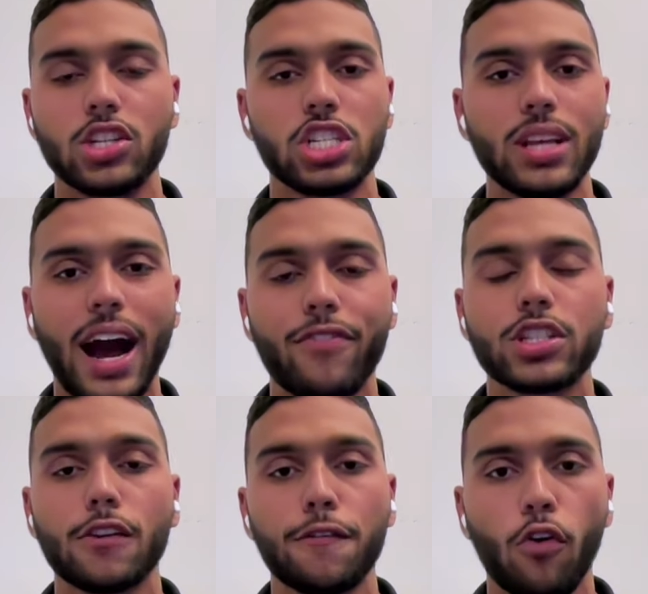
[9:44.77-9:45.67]
She
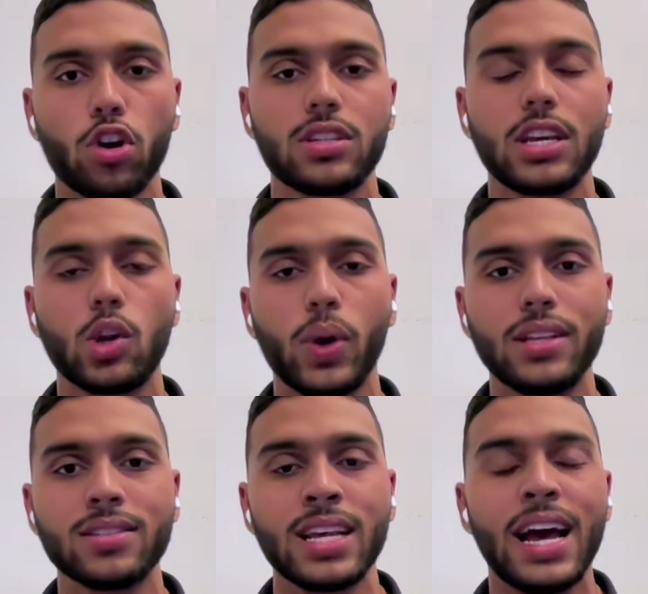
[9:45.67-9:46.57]
averages 40 in
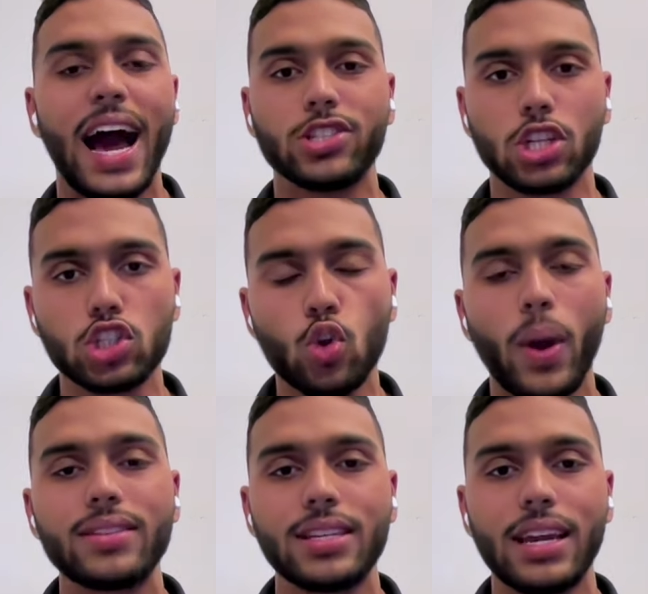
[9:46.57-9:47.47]
wins and just
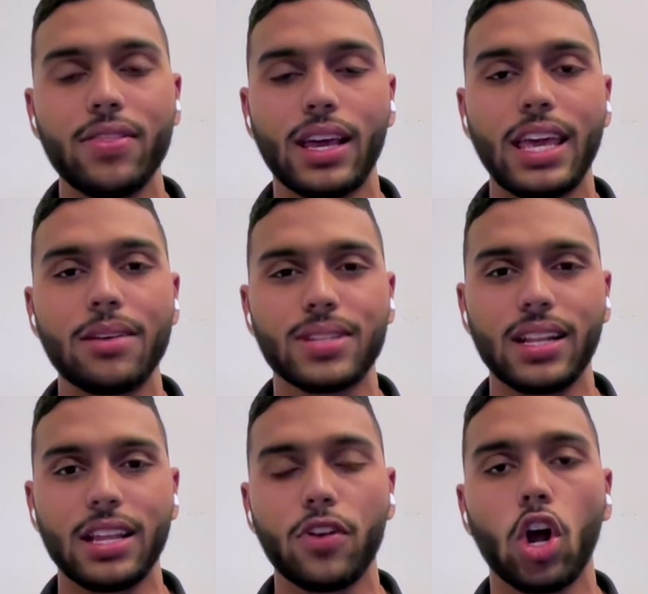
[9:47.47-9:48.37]
20 in the games that
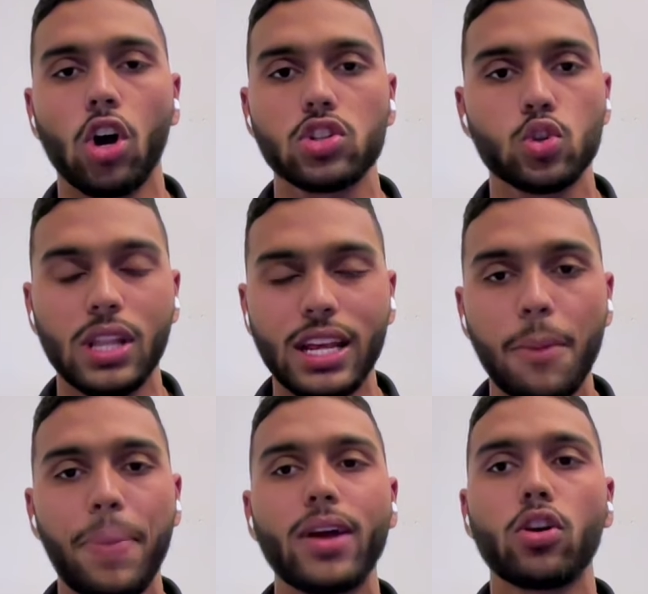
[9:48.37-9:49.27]
they've lost. So they
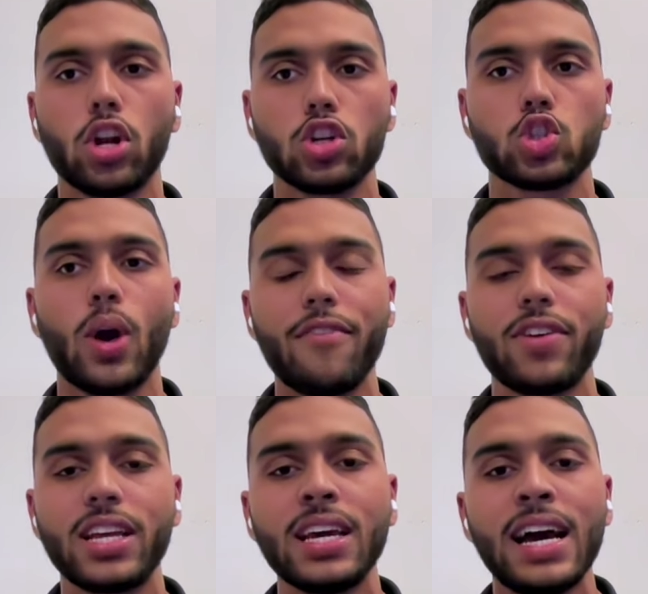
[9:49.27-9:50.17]
depend on her so
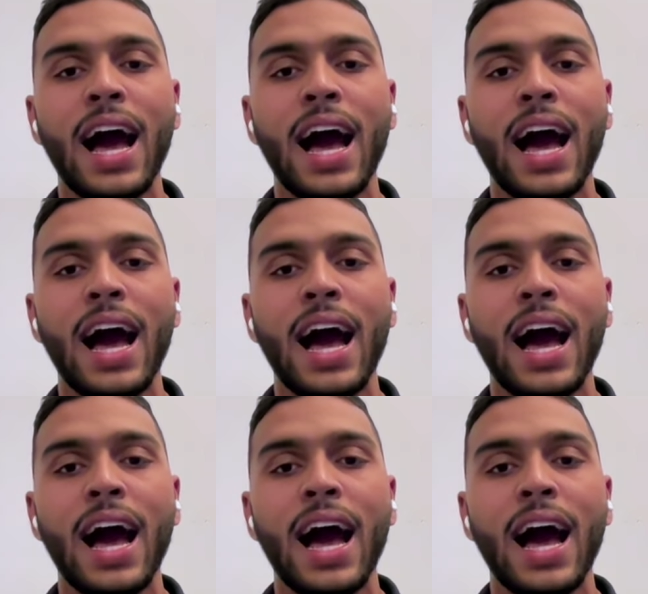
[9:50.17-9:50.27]
heavily.